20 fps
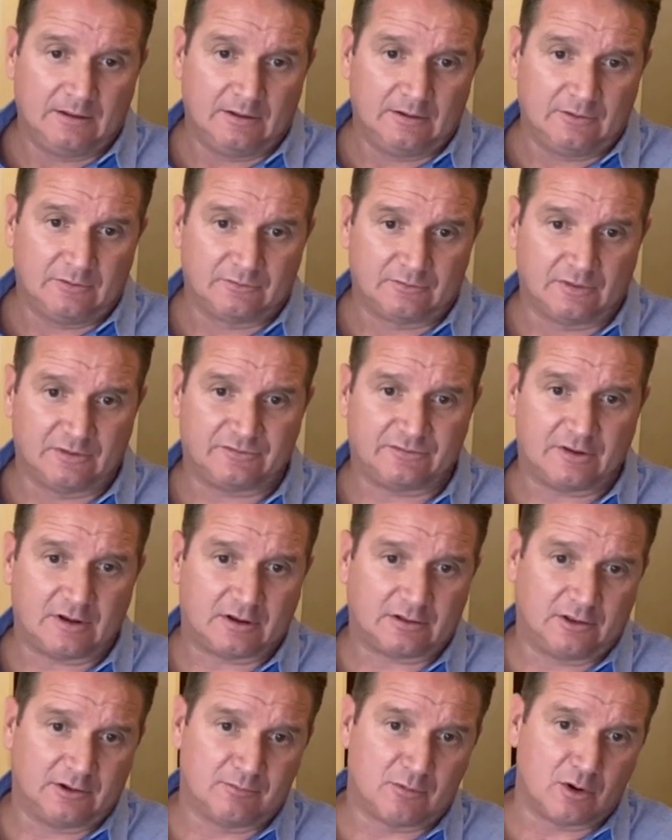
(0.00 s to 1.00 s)
So let's
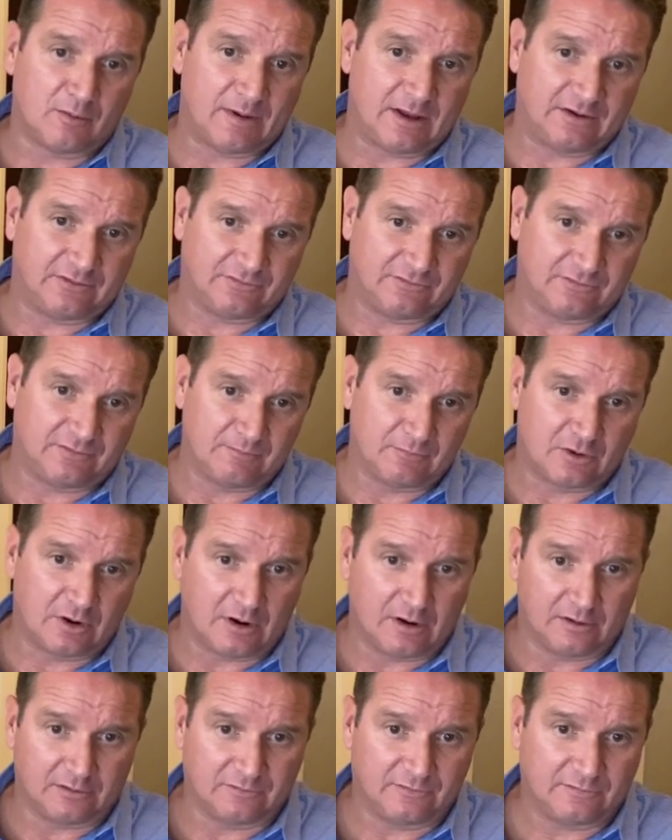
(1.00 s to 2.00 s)
talk a little more about SIM
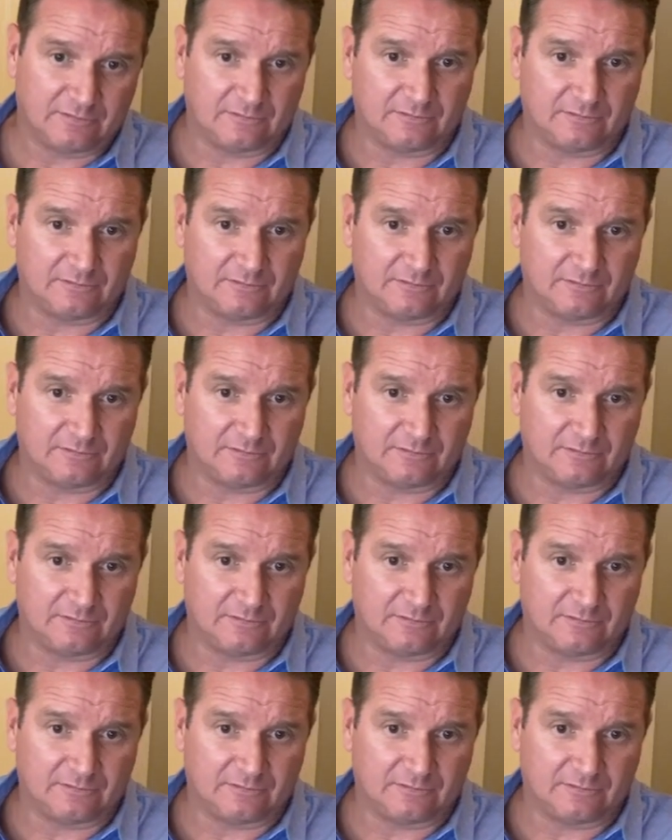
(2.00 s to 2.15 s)
cards.